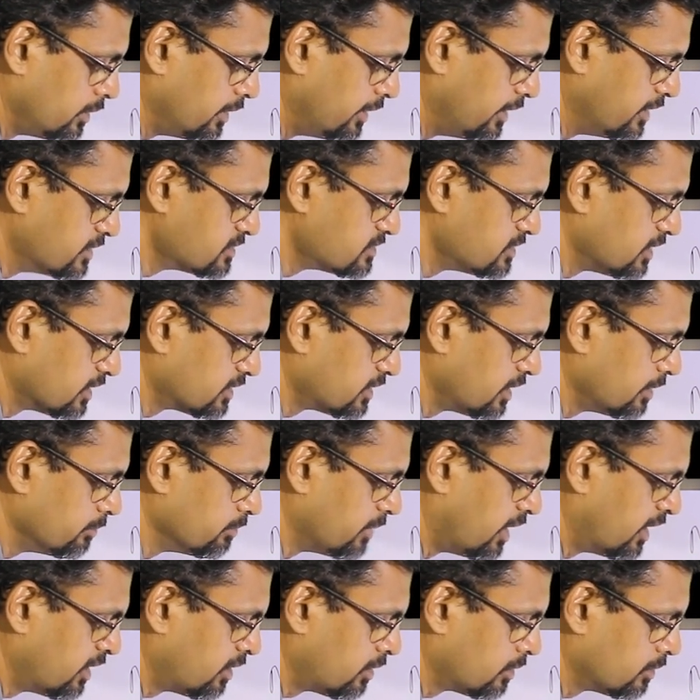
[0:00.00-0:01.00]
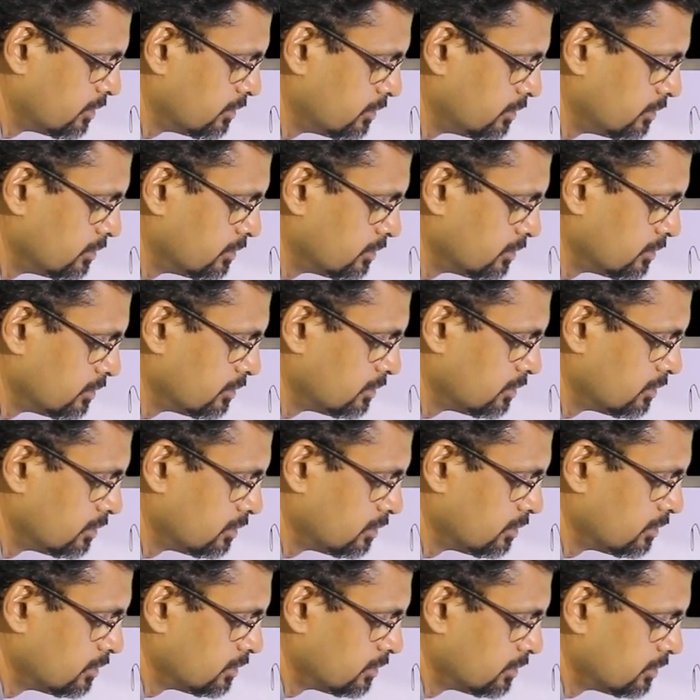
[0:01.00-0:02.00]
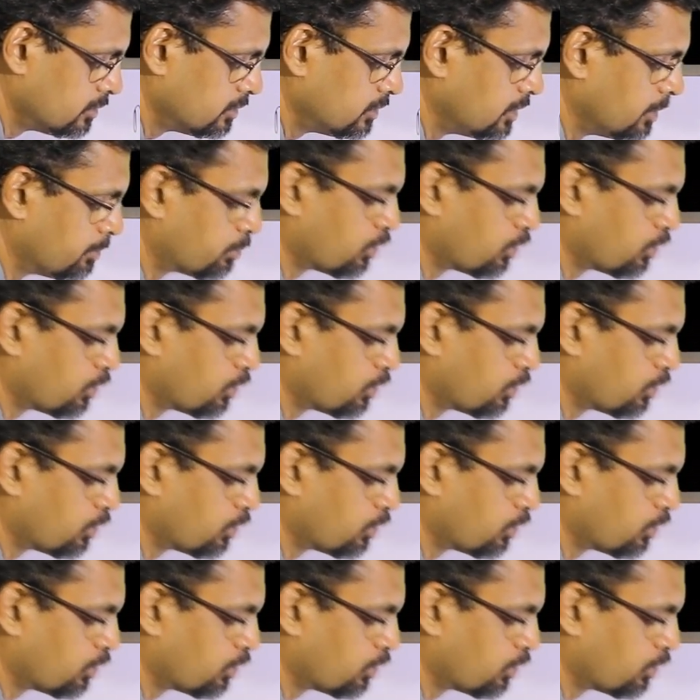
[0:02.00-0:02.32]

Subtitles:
is nothing but the